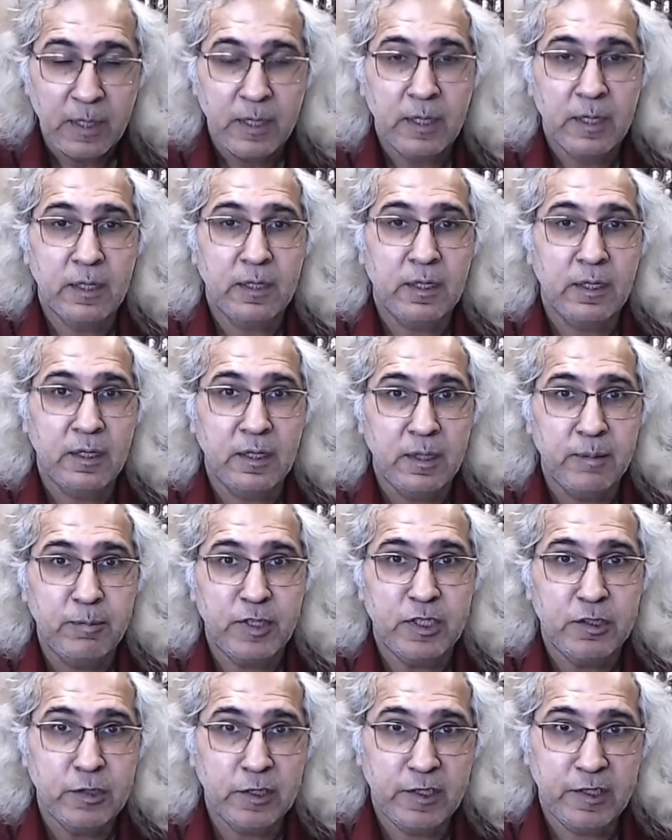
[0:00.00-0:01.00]
in a
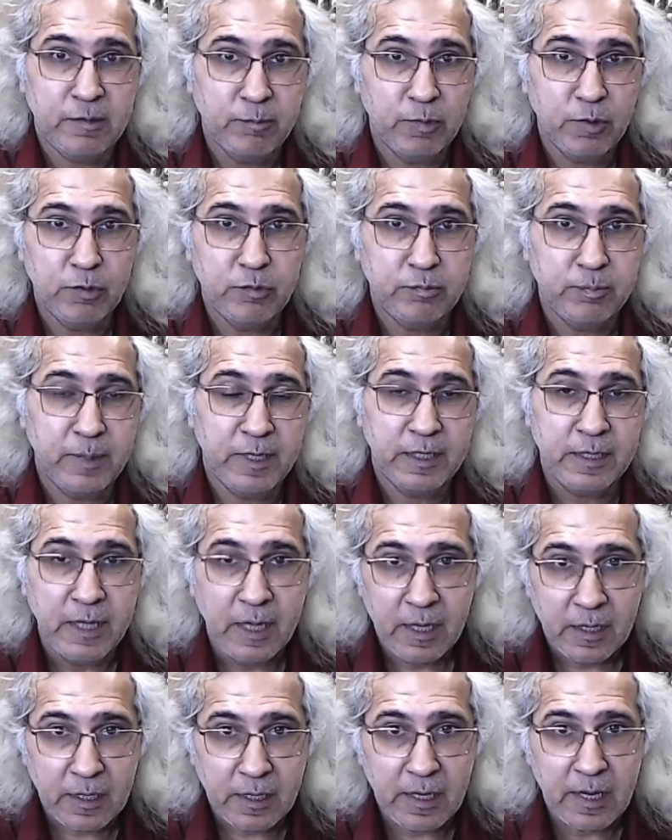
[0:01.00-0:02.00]
liberatory movement
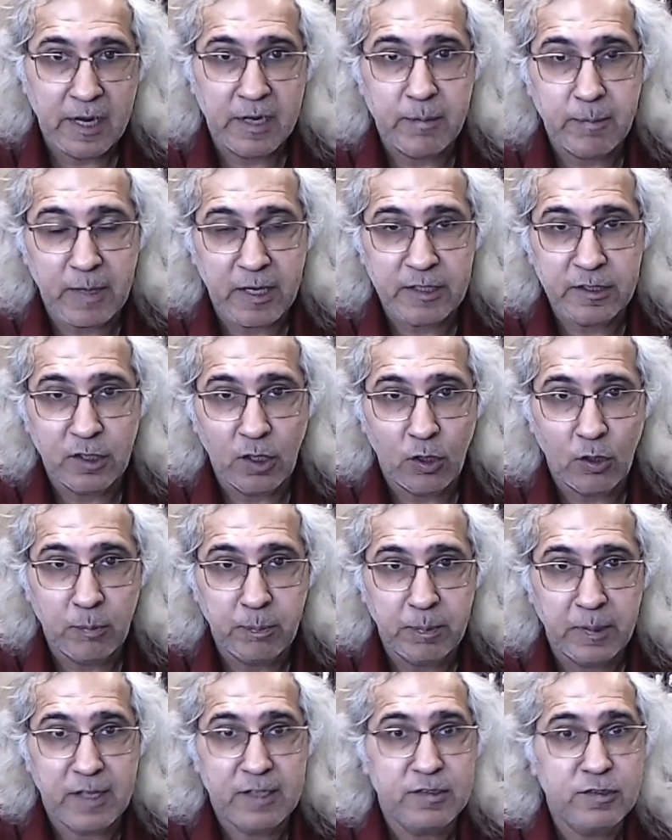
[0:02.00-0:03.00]
led by the
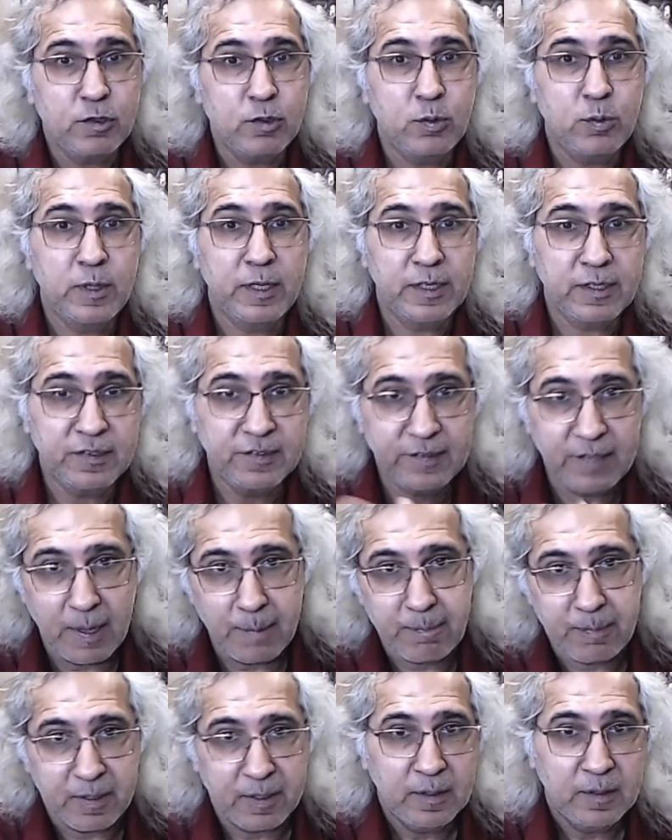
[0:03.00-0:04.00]
oppressed to
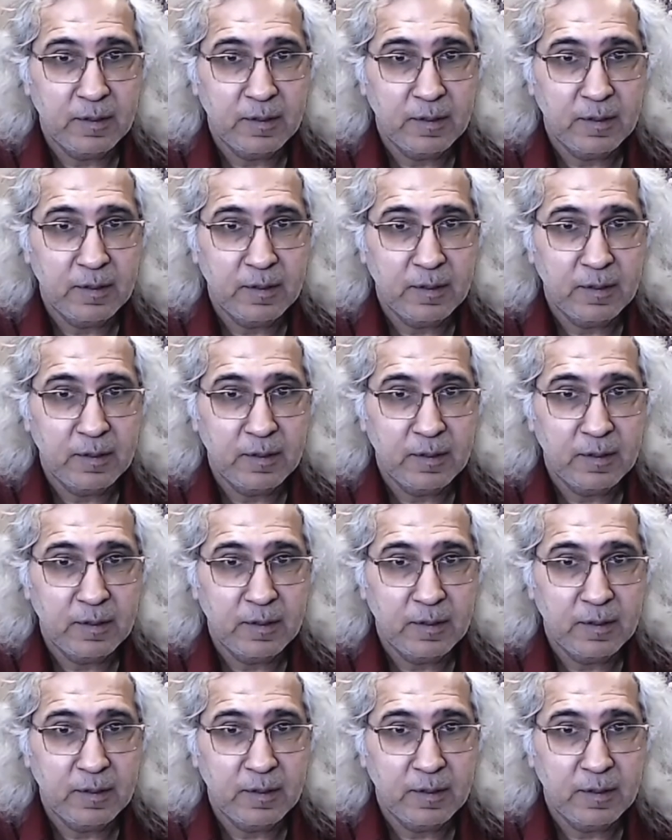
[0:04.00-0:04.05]
accept